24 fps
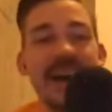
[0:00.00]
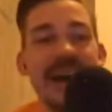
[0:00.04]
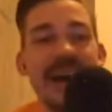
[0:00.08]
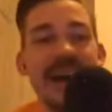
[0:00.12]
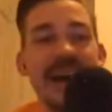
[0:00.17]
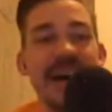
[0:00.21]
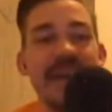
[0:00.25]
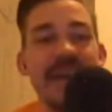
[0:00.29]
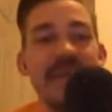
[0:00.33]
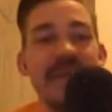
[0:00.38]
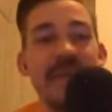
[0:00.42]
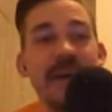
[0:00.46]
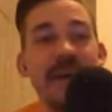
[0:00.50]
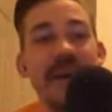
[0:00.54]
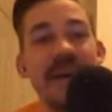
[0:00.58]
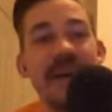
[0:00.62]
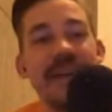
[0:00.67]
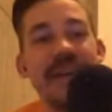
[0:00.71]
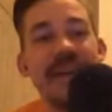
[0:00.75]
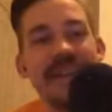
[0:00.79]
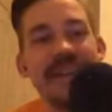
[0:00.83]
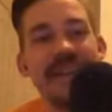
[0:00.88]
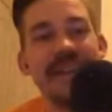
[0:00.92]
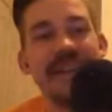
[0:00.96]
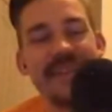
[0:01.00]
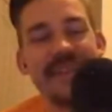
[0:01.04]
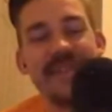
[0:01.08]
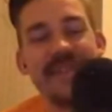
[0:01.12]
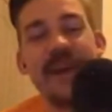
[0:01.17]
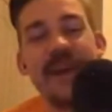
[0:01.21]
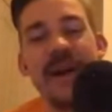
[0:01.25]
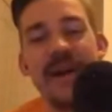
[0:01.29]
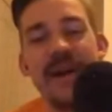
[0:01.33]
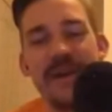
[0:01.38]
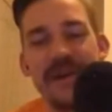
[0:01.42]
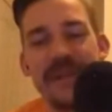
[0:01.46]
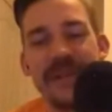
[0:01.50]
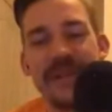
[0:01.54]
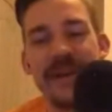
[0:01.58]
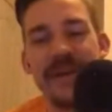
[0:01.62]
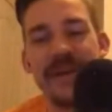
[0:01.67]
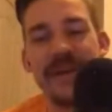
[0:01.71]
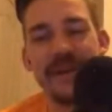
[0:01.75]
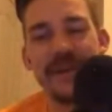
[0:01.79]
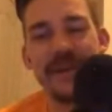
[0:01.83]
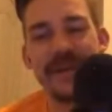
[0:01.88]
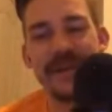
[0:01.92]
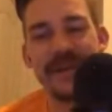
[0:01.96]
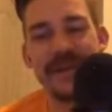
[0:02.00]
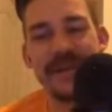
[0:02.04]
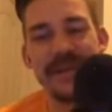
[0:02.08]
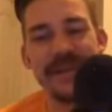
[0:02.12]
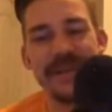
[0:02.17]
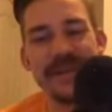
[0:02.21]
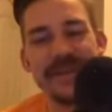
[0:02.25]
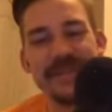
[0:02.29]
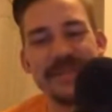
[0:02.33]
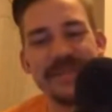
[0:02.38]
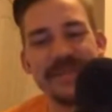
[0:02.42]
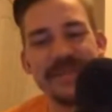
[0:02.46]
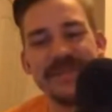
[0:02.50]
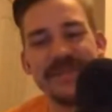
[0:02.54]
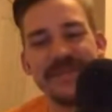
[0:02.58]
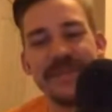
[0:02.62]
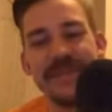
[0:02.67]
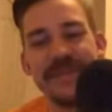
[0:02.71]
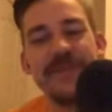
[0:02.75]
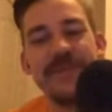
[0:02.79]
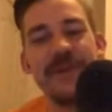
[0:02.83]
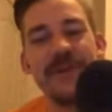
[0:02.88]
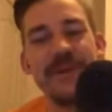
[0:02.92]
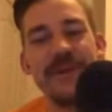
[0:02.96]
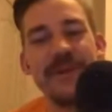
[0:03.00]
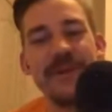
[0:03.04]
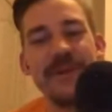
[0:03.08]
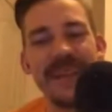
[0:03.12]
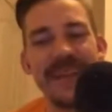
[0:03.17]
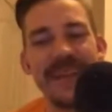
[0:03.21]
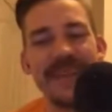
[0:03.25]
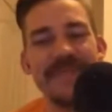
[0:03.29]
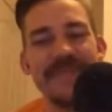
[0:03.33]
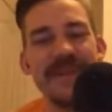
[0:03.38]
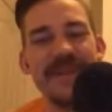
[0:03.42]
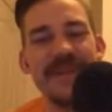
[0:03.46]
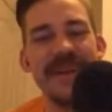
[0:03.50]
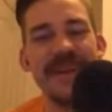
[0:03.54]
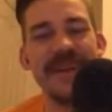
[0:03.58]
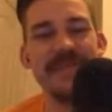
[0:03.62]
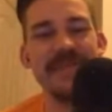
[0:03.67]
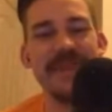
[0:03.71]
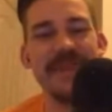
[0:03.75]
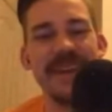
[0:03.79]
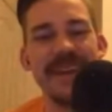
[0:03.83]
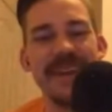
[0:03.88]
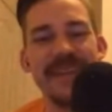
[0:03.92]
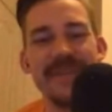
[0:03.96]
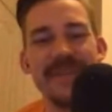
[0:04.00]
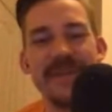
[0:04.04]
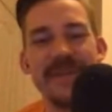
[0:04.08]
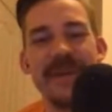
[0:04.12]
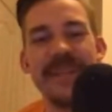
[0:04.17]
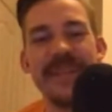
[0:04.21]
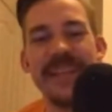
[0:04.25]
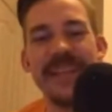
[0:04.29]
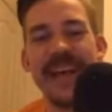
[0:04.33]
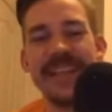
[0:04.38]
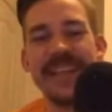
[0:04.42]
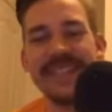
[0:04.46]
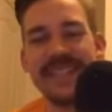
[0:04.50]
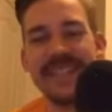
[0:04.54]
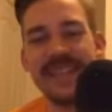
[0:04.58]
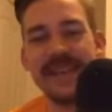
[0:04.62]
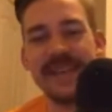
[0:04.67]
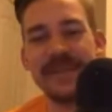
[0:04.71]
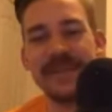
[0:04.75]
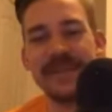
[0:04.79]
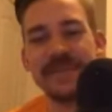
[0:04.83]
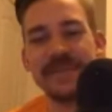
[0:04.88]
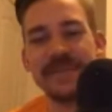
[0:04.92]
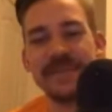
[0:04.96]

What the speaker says: Well, no, hold up. Before we get into American Made, one last thing.